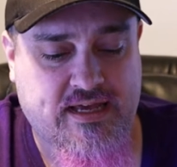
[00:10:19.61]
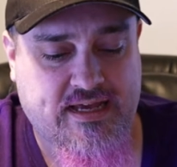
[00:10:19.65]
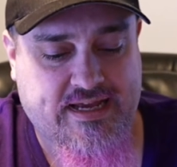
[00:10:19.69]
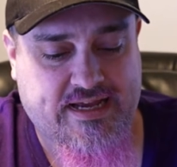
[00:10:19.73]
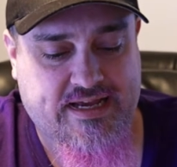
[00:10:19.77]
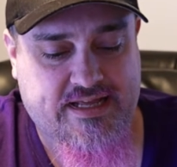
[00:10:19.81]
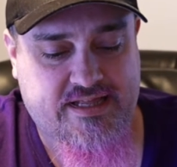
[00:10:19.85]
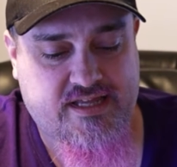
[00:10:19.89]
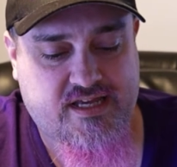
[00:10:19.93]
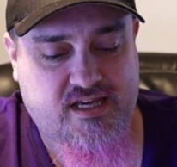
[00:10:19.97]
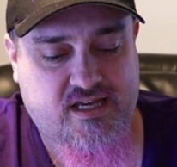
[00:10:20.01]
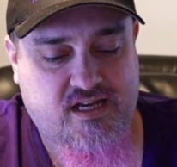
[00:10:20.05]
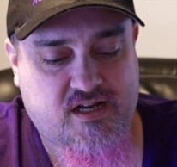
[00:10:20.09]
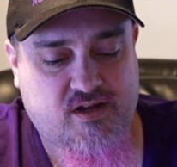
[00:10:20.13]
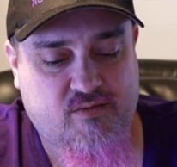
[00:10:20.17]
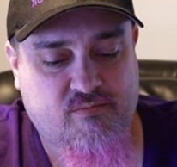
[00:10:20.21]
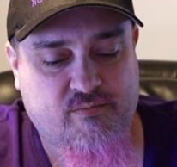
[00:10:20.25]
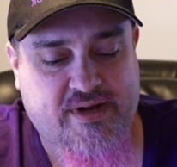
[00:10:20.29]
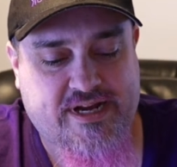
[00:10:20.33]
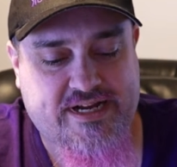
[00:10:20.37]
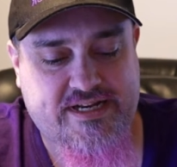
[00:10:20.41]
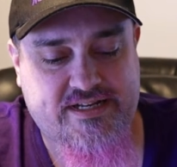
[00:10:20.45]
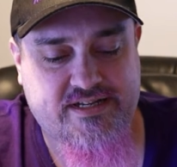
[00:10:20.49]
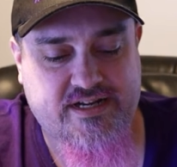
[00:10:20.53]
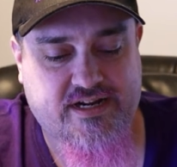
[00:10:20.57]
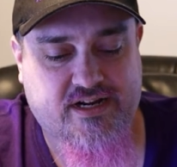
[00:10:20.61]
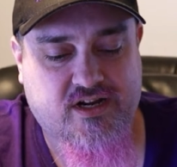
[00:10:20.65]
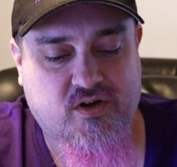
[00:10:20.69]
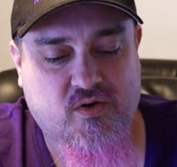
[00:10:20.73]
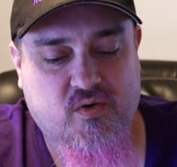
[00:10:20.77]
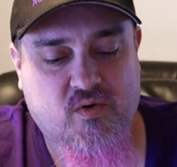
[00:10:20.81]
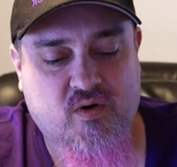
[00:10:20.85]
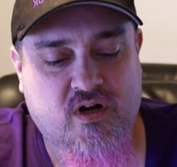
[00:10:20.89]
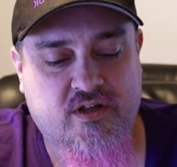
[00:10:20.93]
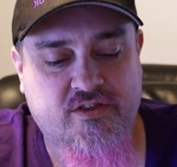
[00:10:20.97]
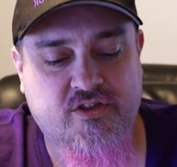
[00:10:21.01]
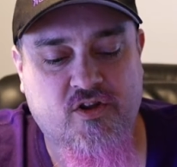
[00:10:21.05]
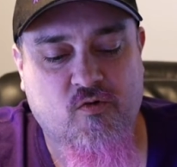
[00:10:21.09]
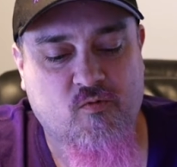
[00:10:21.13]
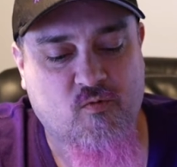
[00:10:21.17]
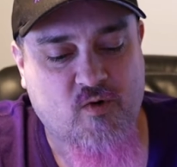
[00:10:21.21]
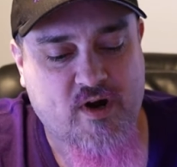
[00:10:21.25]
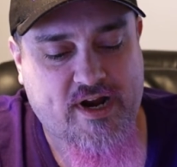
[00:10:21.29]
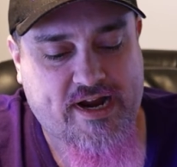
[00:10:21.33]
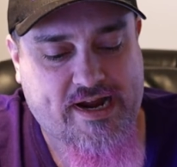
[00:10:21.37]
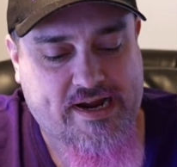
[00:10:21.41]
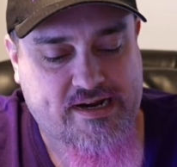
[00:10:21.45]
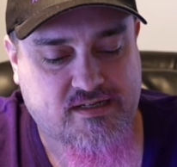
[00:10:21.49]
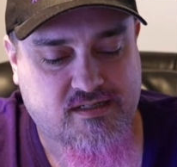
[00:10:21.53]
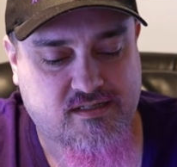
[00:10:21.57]
and then my deco on the
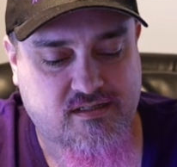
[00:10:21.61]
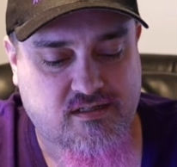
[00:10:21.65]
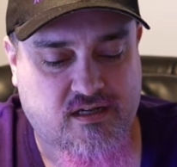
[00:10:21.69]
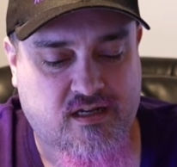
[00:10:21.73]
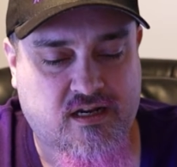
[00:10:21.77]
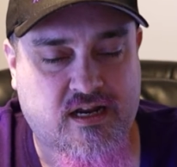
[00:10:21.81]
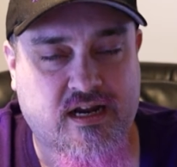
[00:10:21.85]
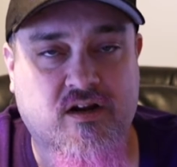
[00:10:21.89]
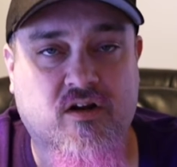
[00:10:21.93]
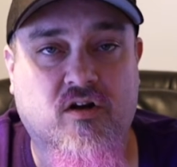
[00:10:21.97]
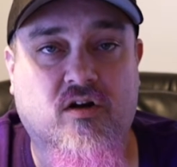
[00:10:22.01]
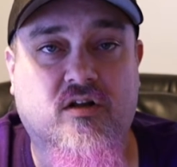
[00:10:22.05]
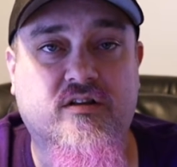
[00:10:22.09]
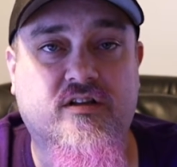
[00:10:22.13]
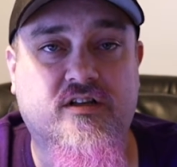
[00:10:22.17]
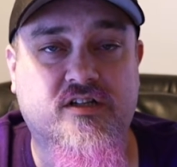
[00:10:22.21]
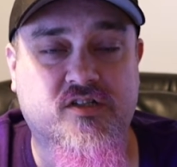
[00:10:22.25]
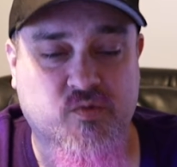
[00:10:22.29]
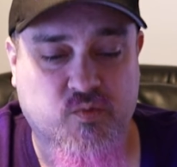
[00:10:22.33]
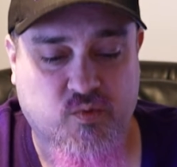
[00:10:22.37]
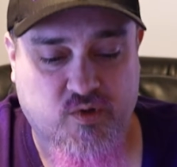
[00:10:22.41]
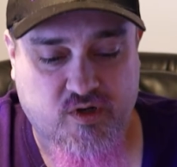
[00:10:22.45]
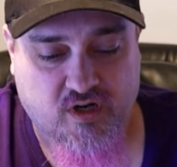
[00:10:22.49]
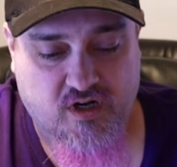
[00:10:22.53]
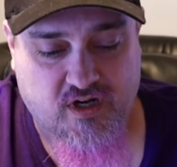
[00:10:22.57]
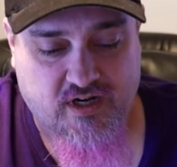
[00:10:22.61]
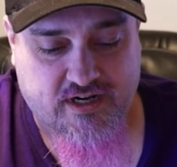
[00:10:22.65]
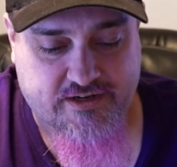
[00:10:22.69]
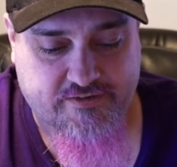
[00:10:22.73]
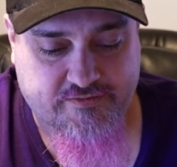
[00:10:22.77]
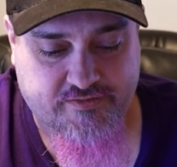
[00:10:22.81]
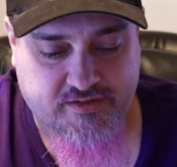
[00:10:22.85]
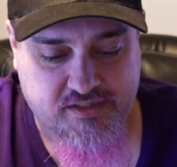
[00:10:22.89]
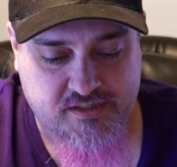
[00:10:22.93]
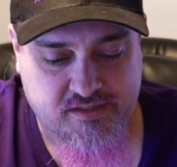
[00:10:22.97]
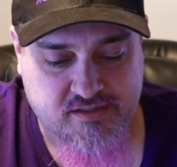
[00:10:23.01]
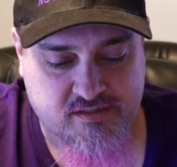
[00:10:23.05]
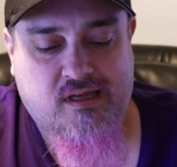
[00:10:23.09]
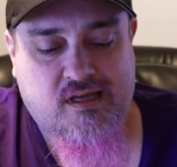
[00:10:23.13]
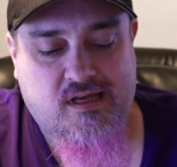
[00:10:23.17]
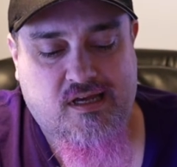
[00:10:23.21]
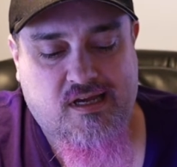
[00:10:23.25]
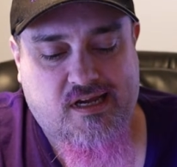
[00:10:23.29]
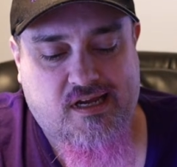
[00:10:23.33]
right. And I called this one office.